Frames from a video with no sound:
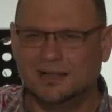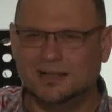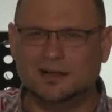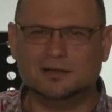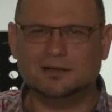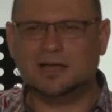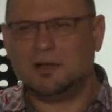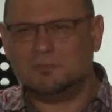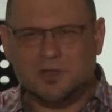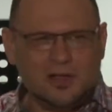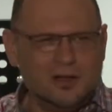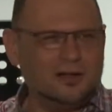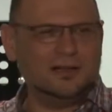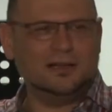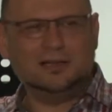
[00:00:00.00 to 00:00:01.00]
Uh, come
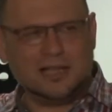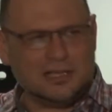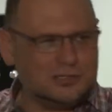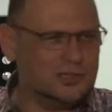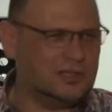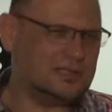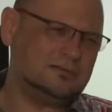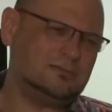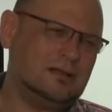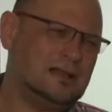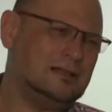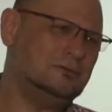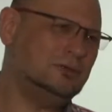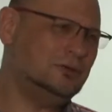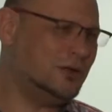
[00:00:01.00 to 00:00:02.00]
here and let's do this.
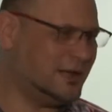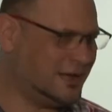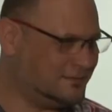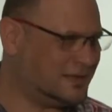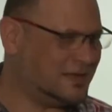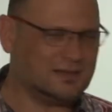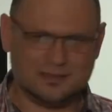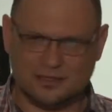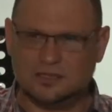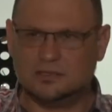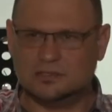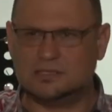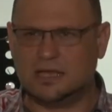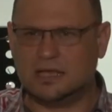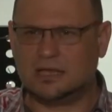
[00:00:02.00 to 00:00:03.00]
Well, we don't have time.
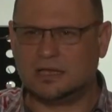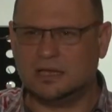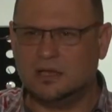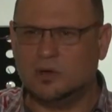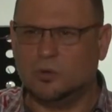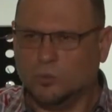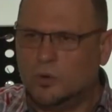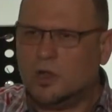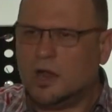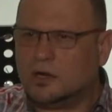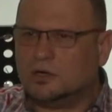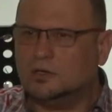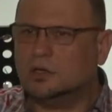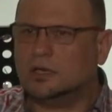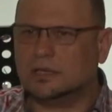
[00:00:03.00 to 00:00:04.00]
You see, we
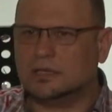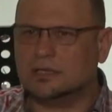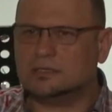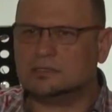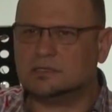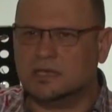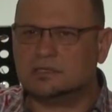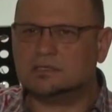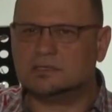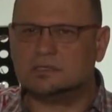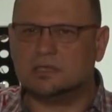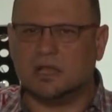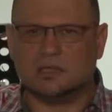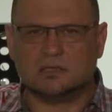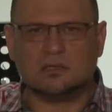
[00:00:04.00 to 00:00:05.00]
are doing this.
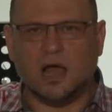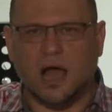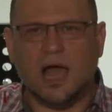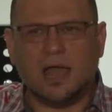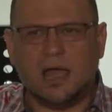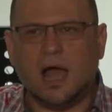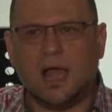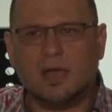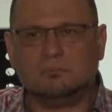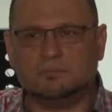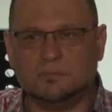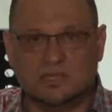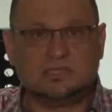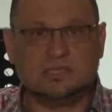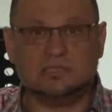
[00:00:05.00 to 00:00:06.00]
It's, it's I,
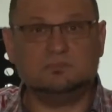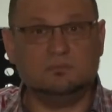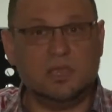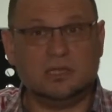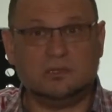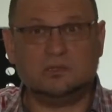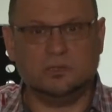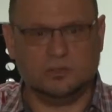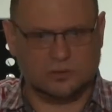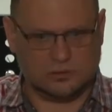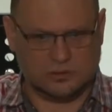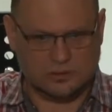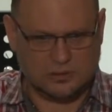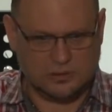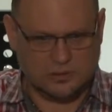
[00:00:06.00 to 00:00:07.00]
I, this is me
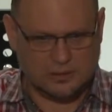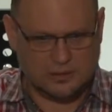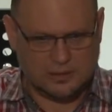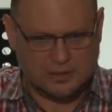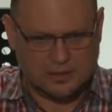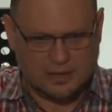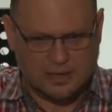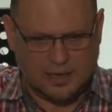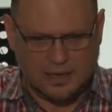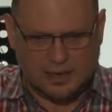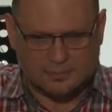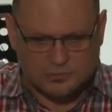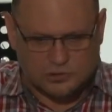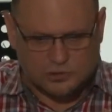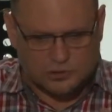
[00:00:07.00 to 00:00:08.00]
too.
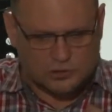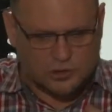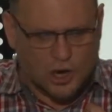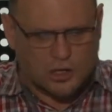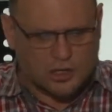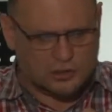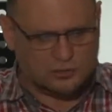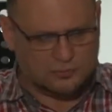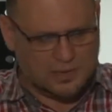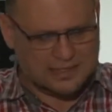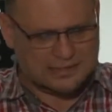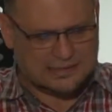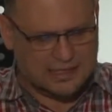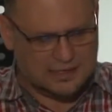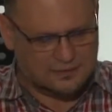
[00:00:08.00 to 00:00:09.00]
I'm talking to
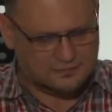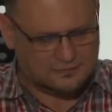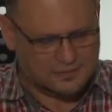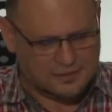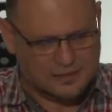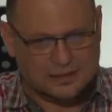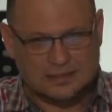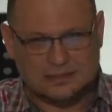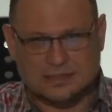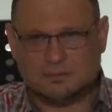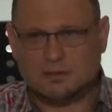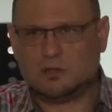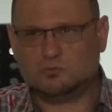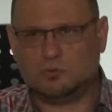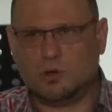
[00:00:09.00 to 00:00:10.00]
myself.
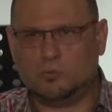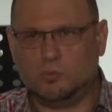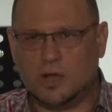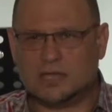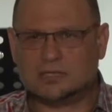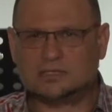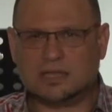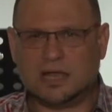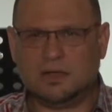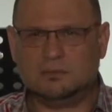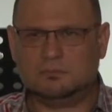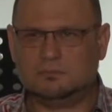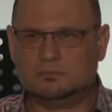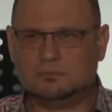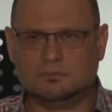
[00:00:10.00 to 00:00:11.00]
Sometimes we waste
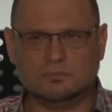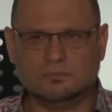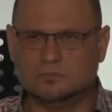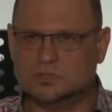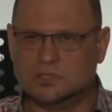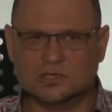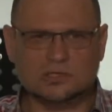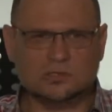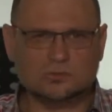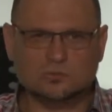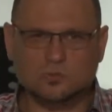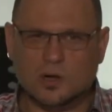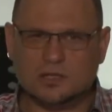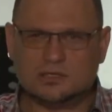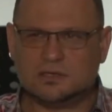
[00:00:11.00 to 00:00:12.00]
time just
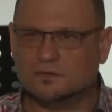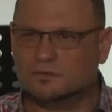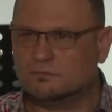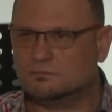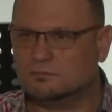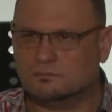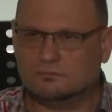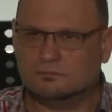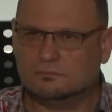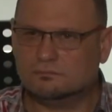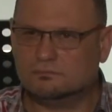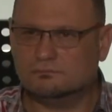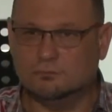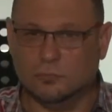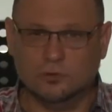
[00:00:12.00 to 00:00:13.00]
watching
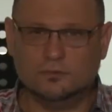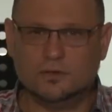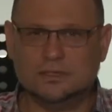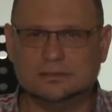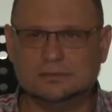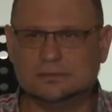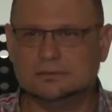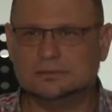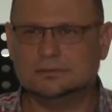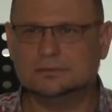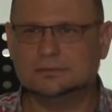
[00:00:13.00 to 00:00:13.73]
movies.